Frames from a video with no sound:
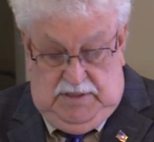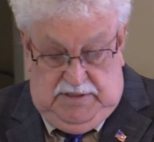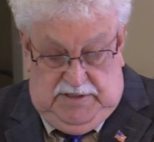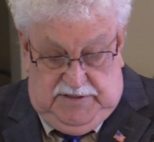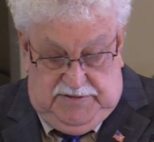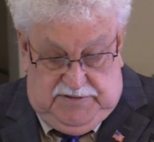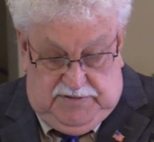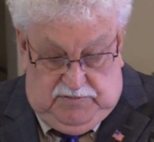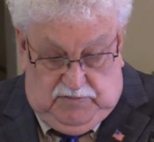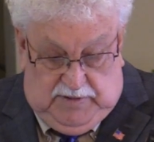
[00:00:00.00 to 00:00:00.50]

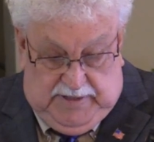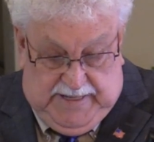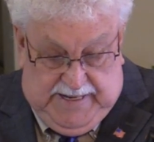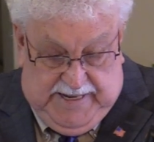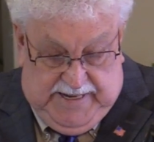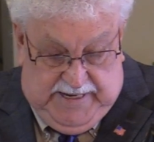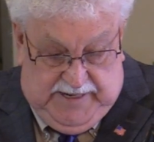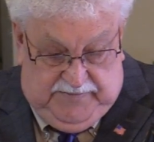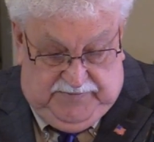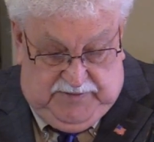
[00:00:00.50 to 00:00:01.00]
This is what
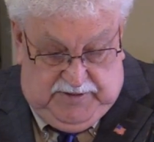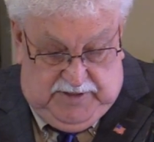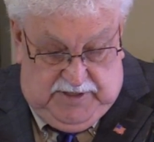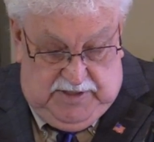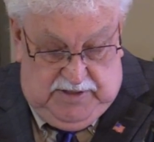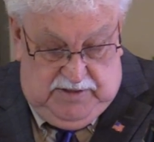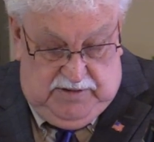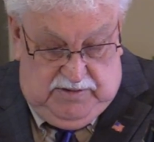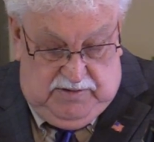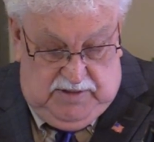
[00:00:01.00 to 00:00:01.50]
I have to
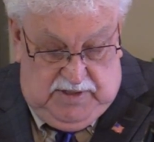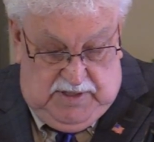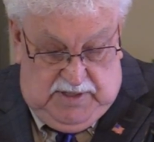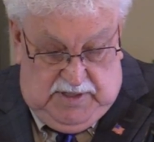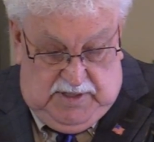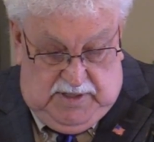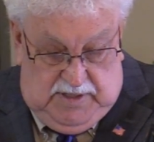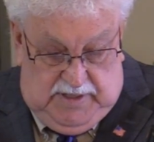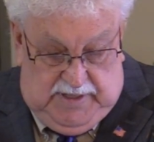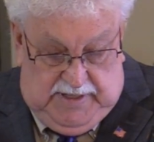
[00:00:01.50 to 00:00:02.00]
do.
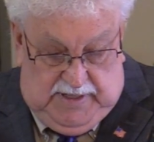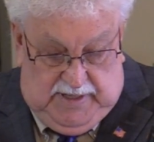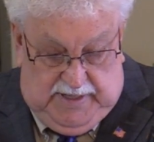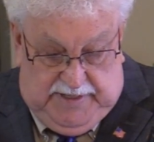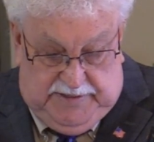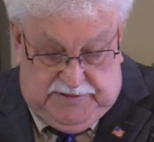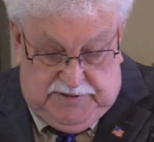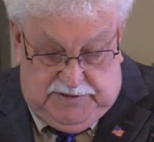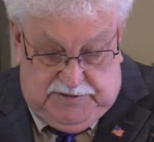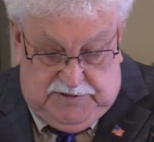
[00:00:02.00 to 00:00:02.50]
He
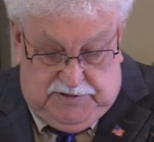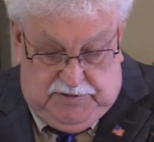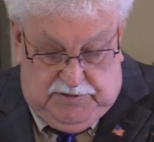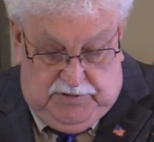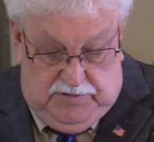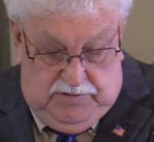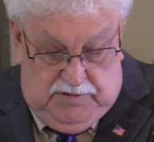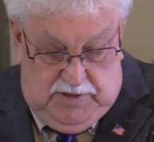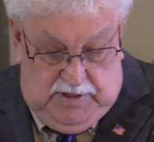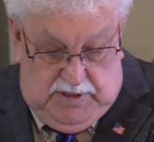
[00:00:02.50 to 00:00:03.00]
leads us
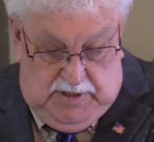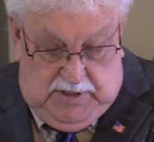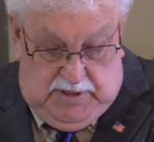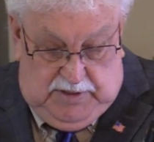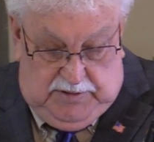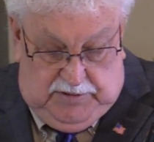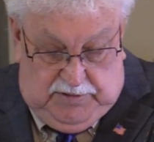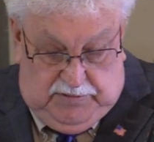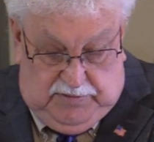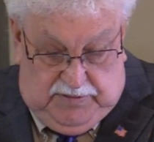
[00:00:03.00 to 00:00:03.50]
to
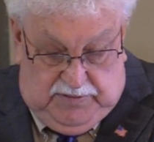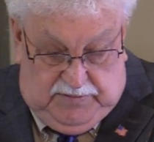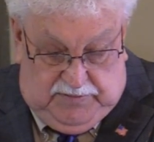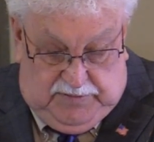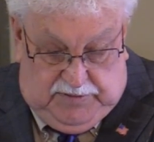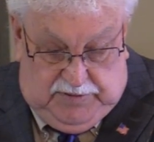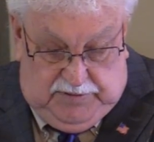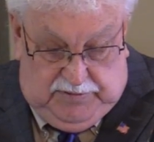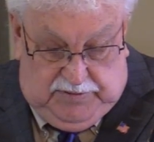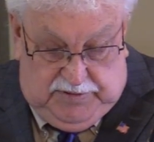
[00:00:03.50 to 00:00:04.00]
to the,
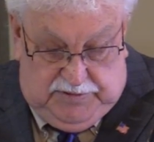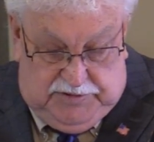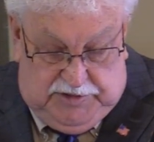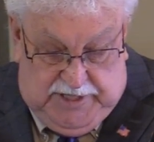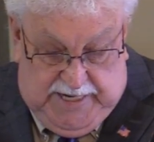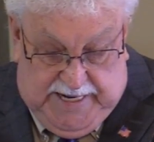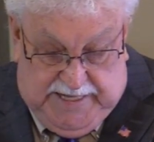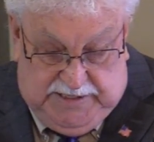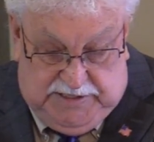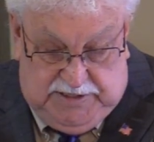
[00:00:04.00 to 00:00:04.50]
to the
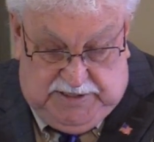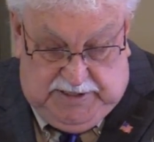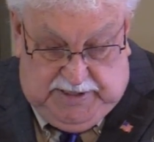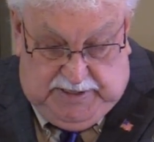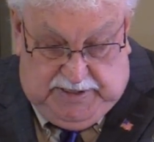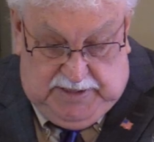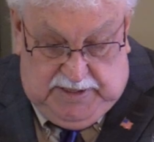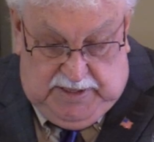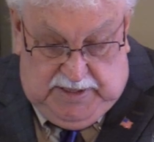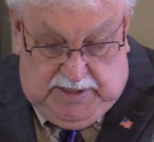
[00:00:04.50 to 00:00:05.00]

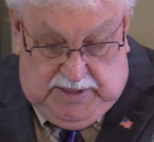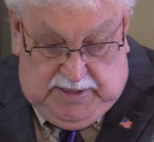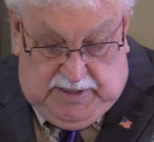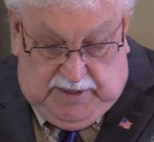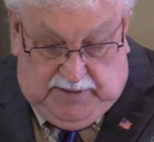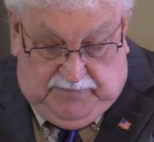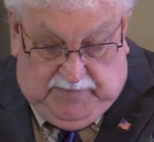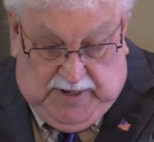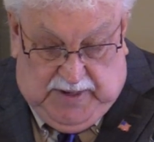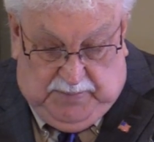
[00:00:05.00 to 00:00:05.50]
chastening
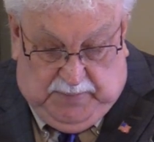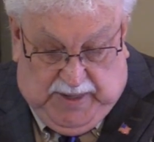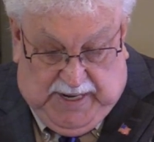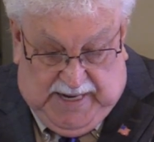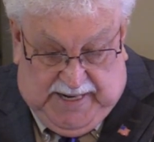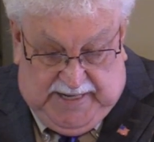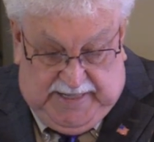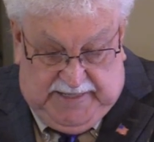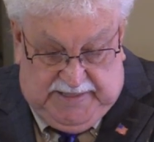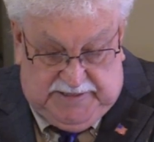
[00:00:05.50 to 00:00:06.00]
of our
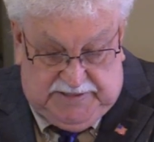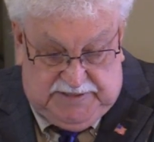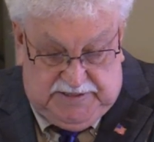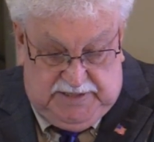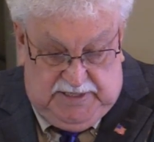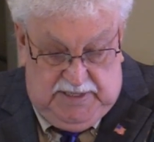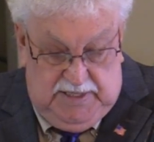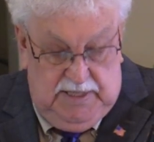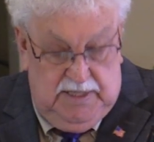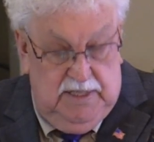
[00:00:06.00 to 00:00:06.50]

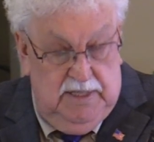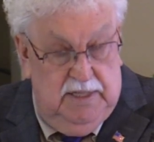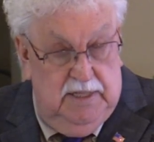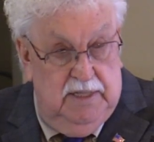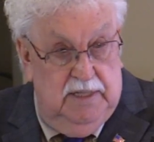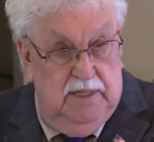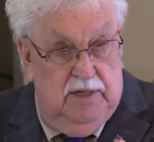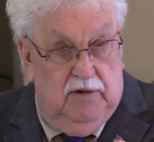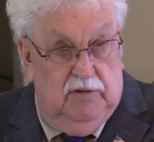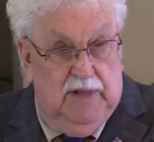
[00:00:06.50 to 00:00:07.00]
bodies.
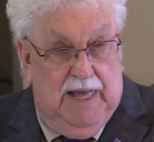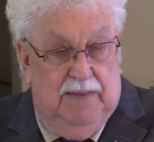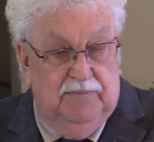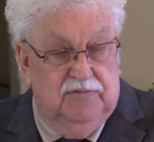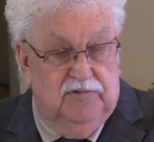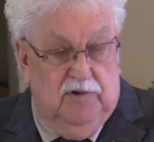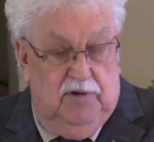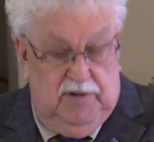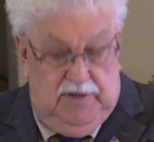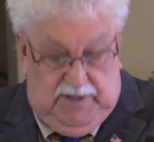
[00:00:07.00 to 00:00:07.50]
I'm
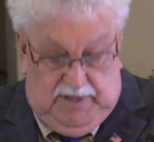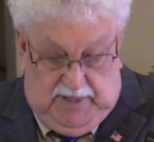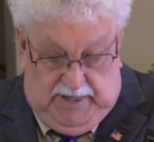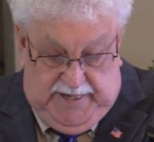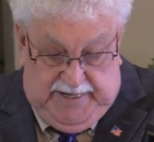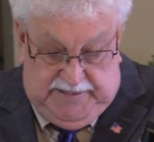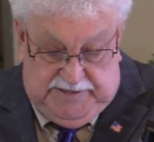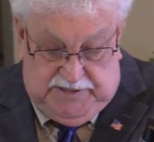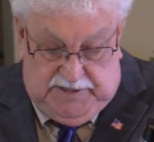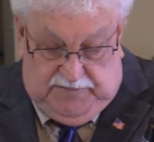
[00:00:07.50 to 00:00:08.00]
sorry, the
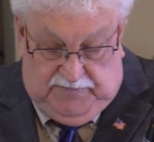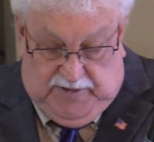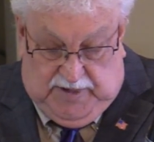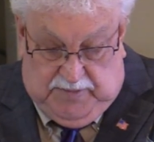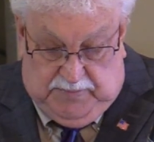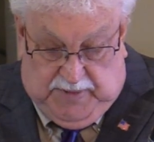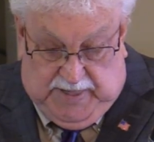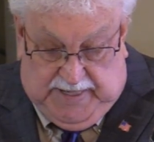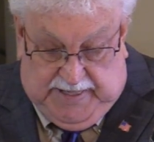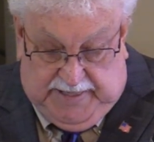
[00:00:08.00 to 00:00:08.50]
cleansing of
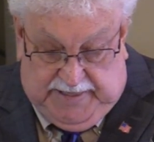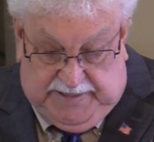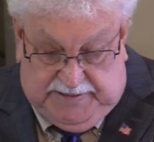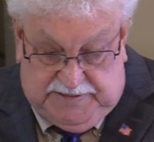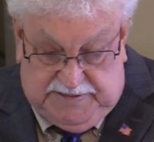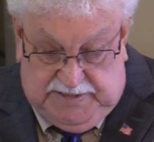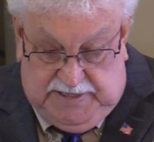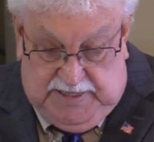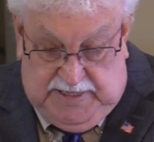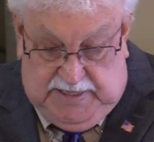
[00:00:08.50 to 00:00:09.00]
our
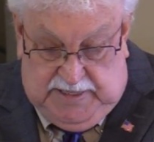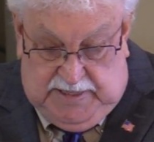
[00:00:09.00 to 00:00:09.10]
bodies.